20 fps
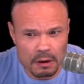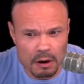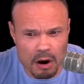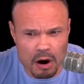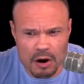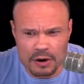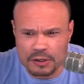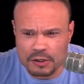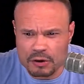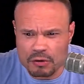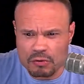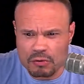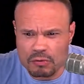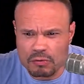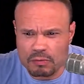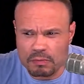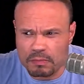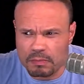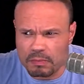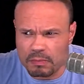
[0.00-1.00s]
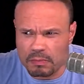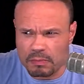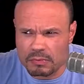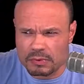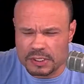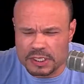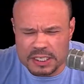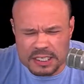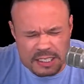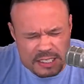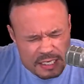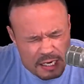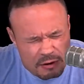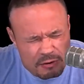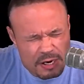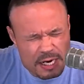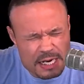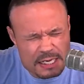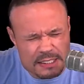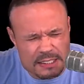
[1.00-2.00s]
Are you
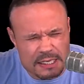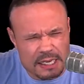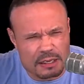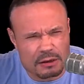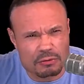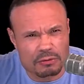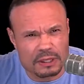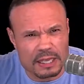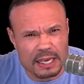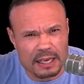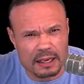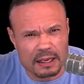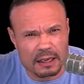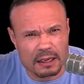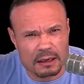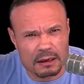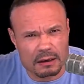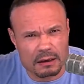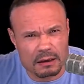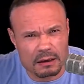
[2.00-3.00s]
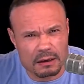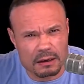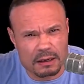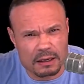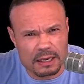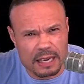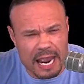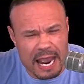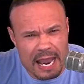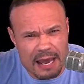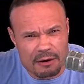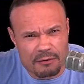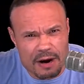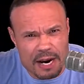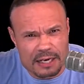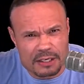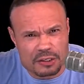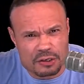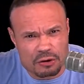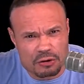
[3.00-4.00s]
serious that you think
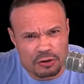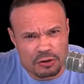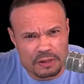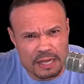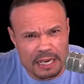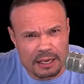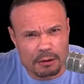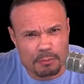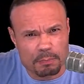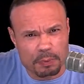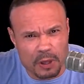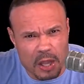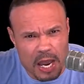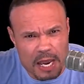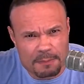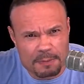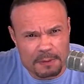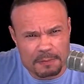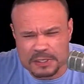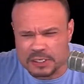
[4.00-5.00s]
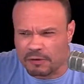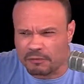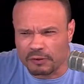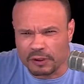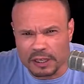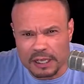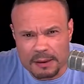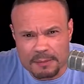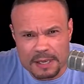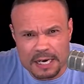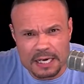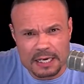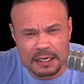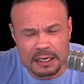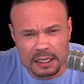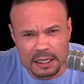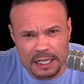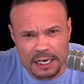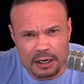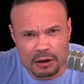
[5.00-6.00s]
cataract surgery that could blind people is of limited
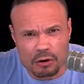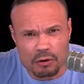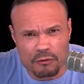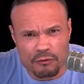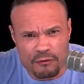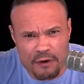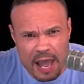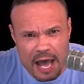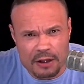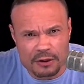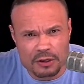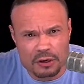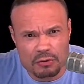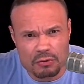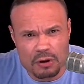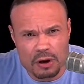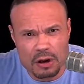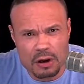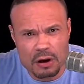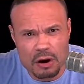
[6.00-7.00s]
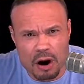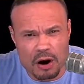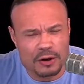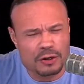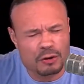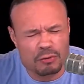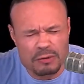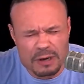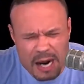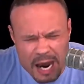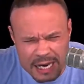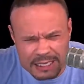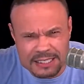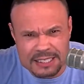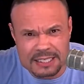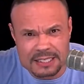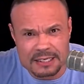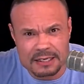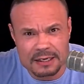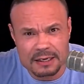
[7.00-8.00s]
clinical value? Are you
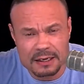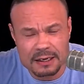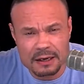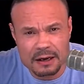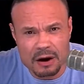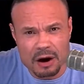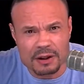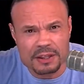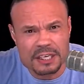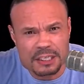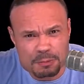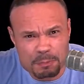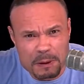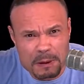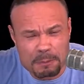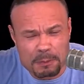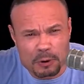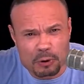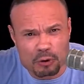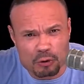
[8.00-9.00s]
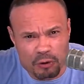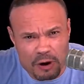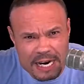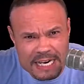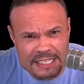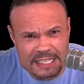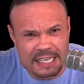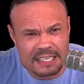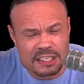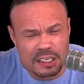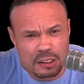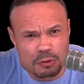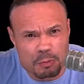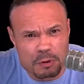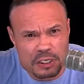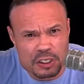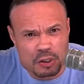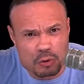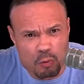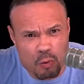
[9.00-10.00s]
nuts? Are these people crazy? This is
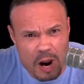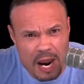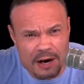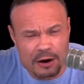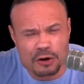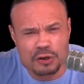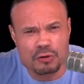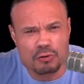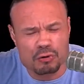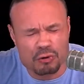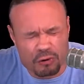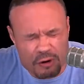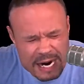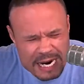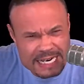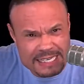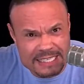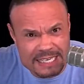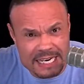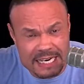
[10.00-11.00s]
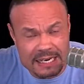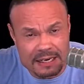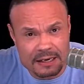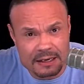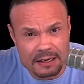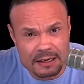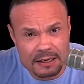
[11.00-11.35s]
what you want? Are you crazy?